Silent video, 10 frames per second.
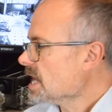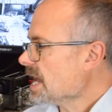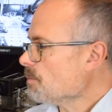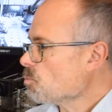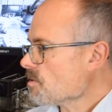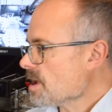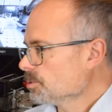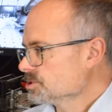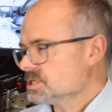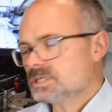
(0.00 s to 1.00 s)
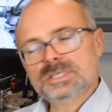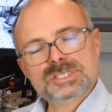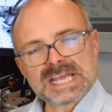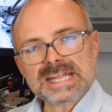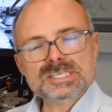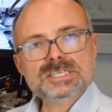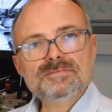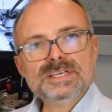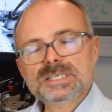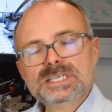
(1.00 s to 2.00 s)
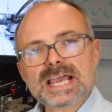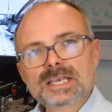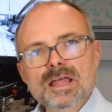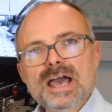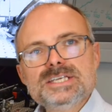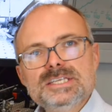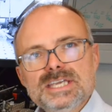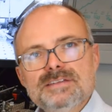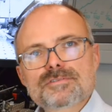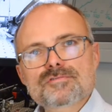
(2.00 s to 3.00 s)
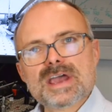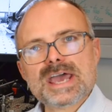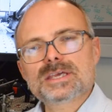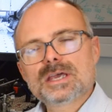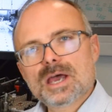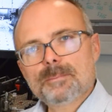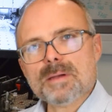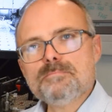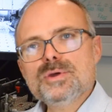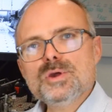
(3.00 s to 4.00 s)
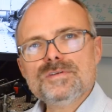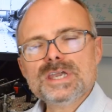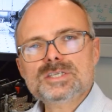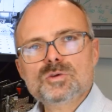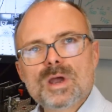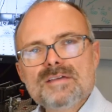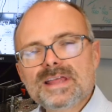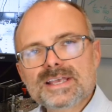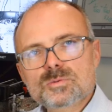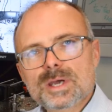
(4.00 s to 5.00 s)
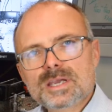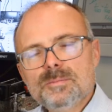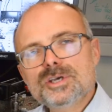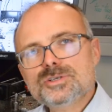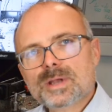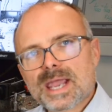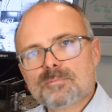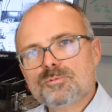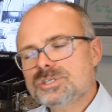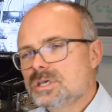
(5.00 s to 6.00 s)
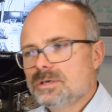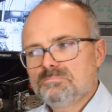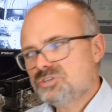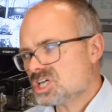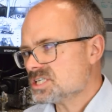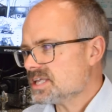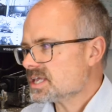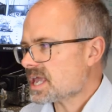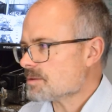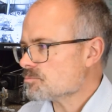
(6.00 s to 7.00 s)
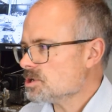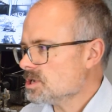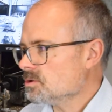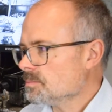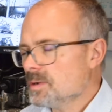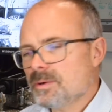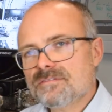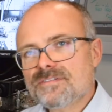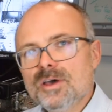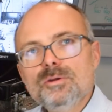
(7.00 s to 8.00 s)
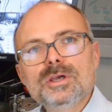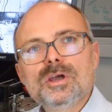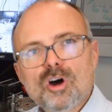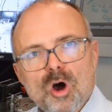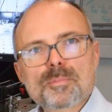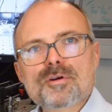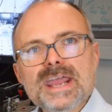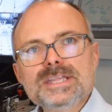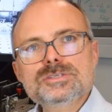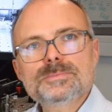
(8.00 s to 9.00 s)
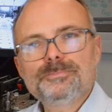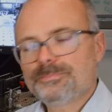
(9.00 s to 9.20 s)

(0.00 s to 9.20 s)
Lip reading: And we're able to sensitively detect light in the infrared by moving it to wavelengths where commercial cameras, just like the camera in your mobile phone, operates.